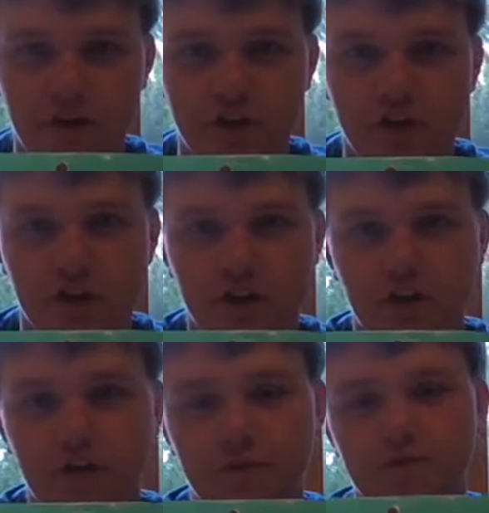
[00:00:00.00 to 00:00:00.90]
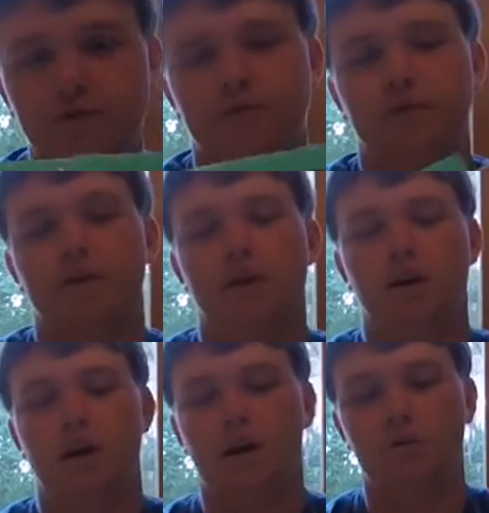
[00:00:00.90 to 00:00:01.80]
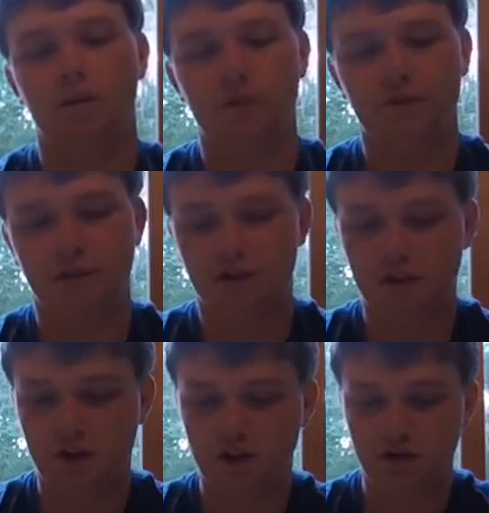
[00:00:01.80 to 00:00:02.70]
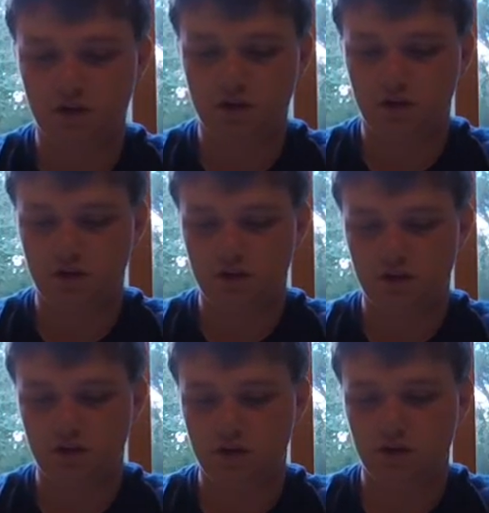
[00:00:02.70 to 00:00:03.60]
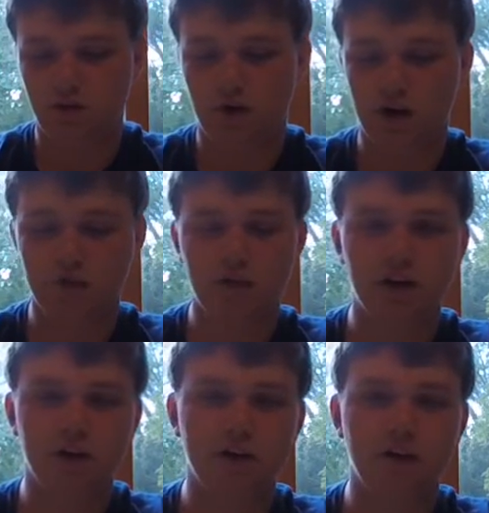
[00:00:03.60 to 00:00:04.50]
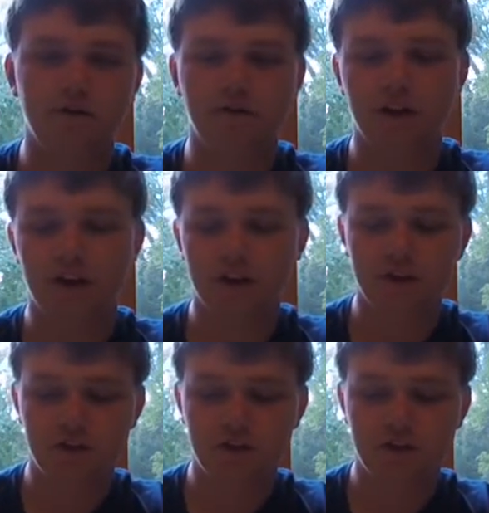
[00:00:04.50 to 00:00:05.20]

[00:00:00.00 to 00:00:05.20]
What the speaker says: Senko. I believe it's in watermelon red flake.